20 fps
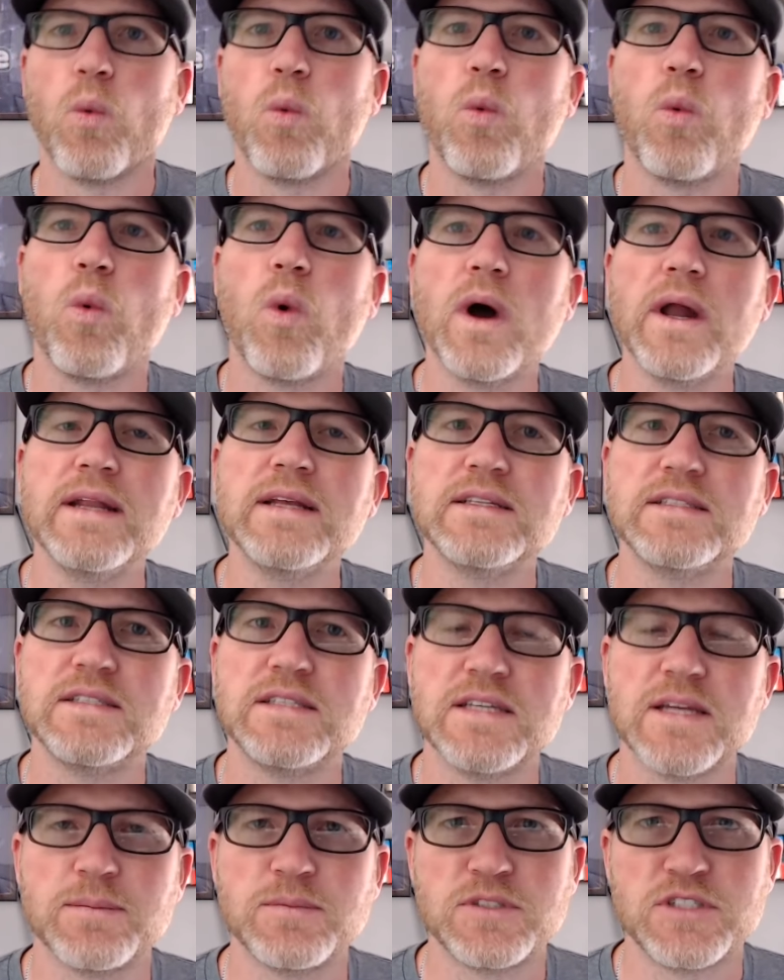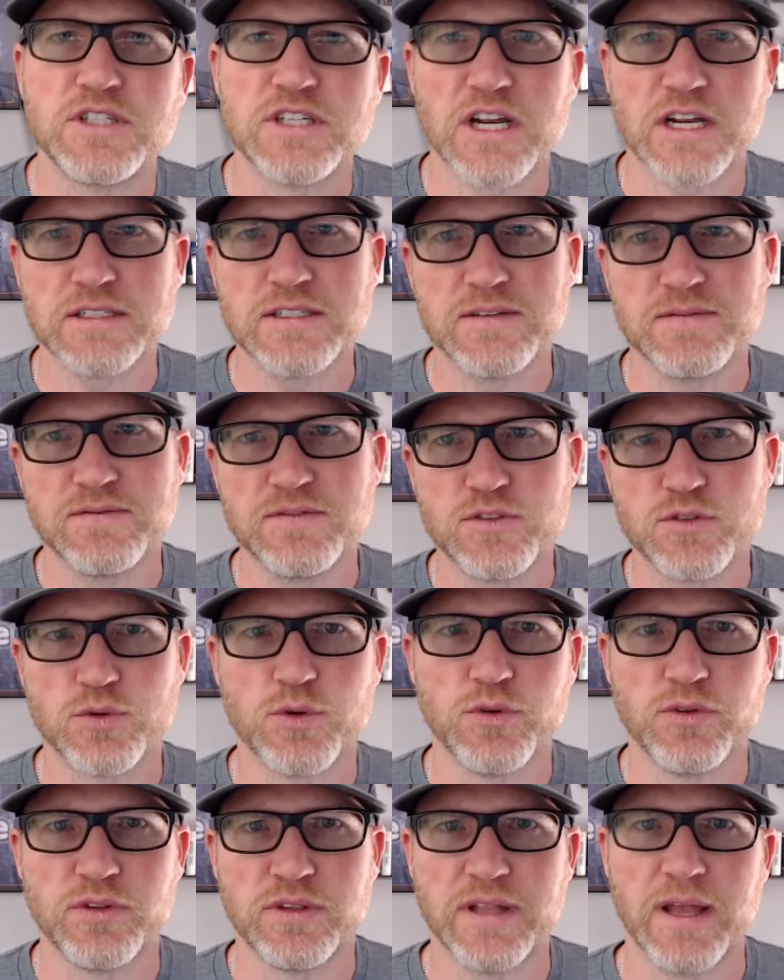What is the objective
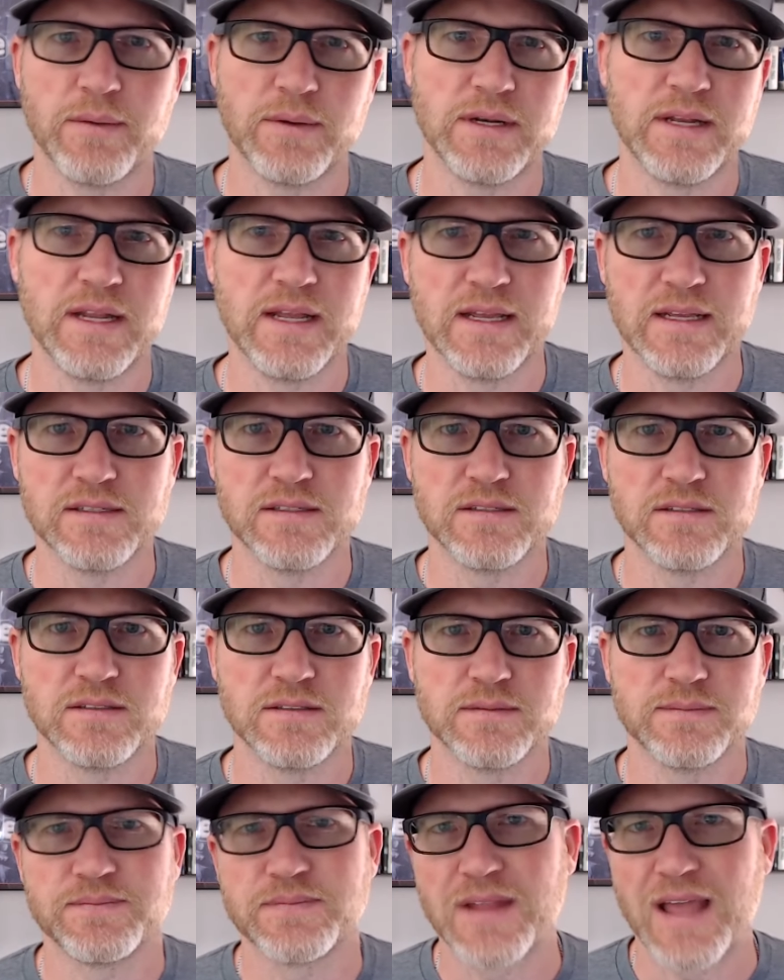truth nowadays?